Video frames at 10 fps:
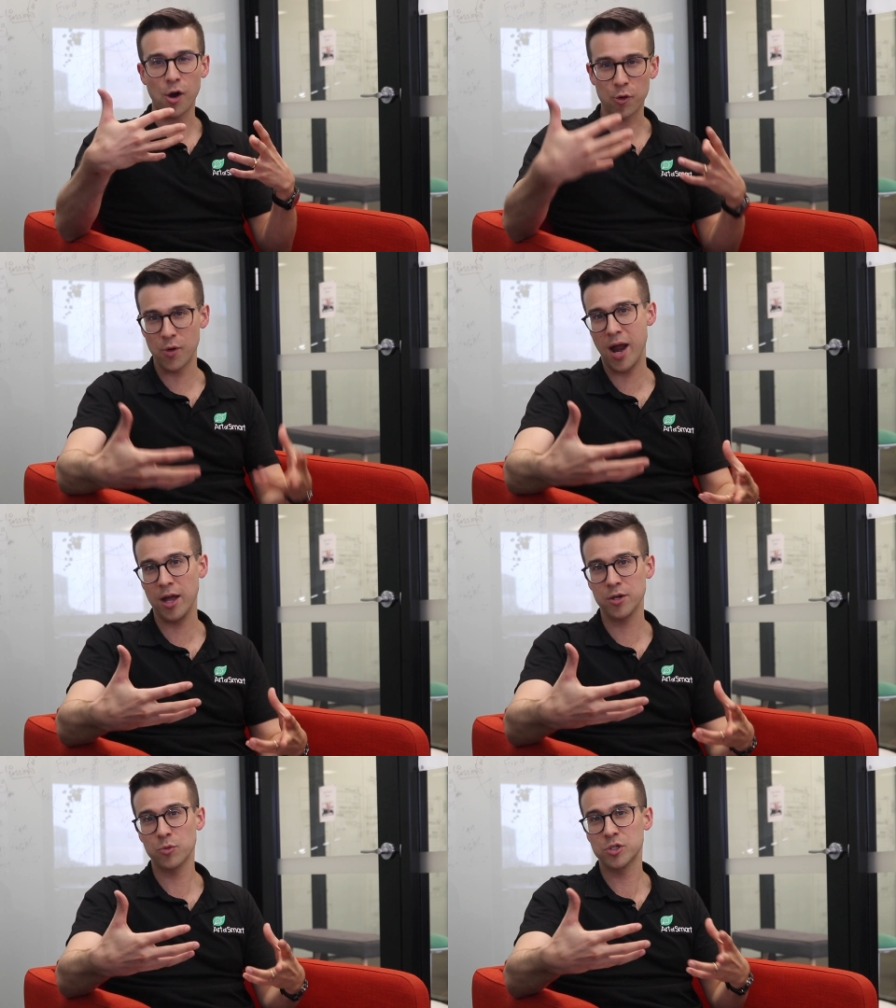
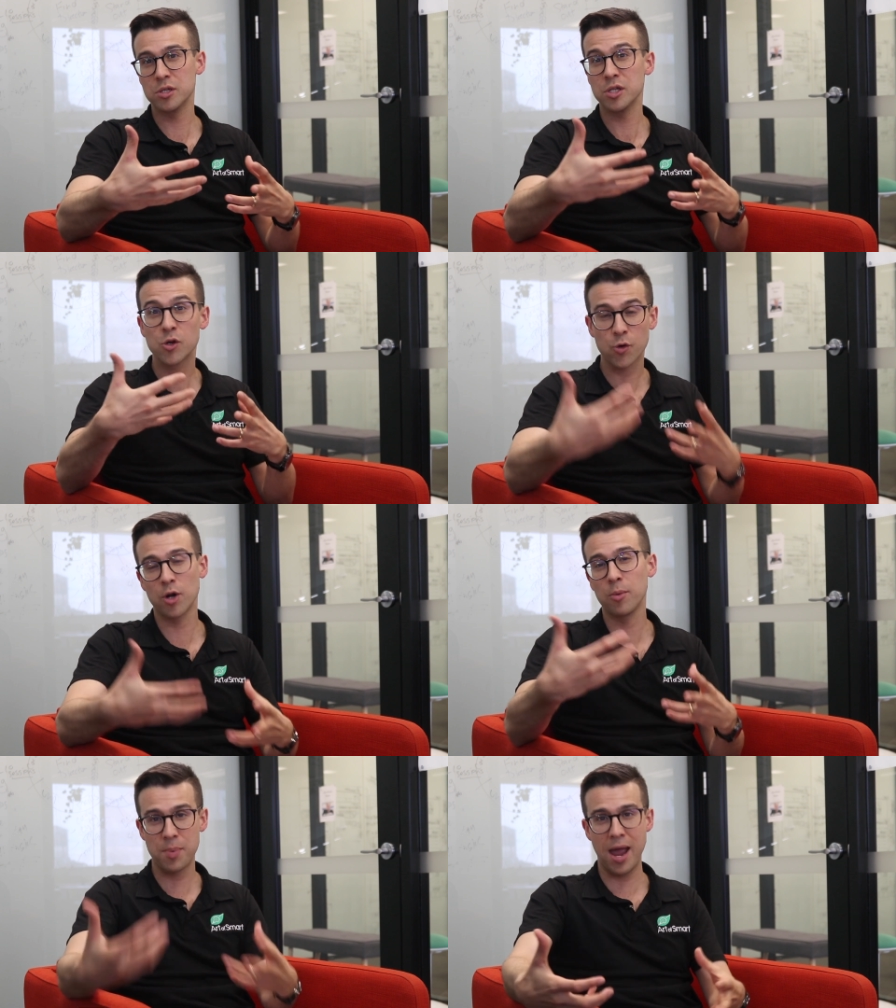around, which is
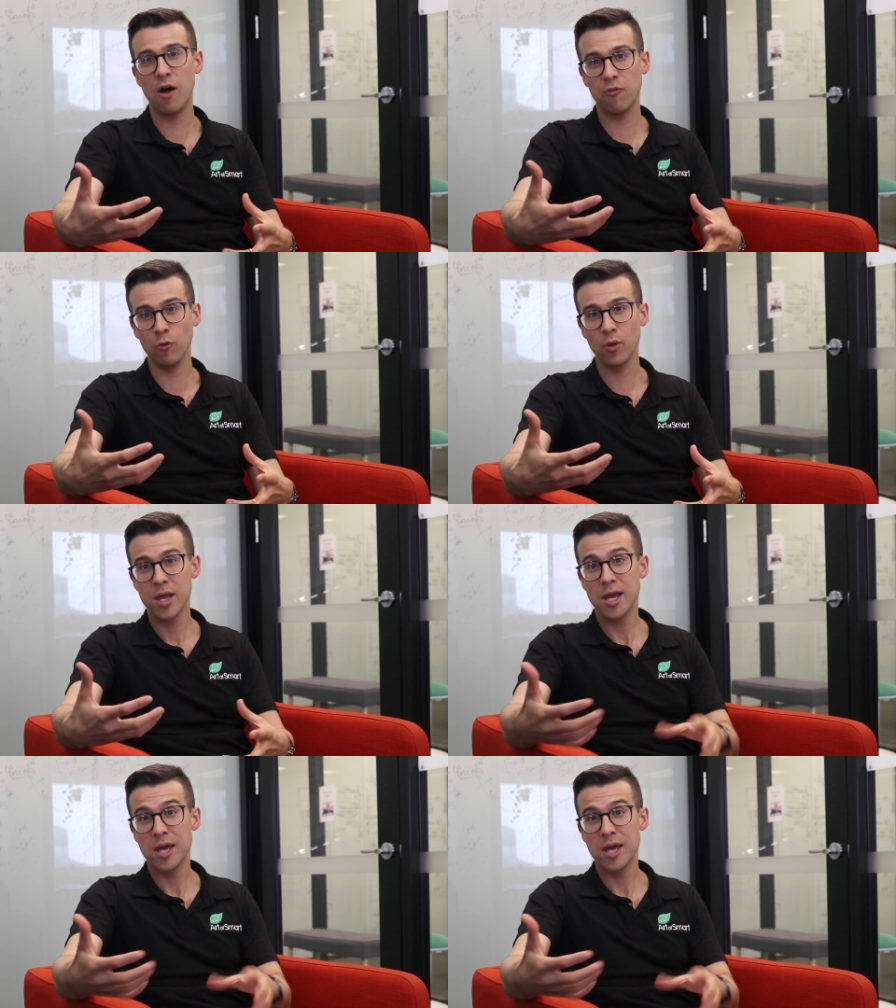incredibly powerful.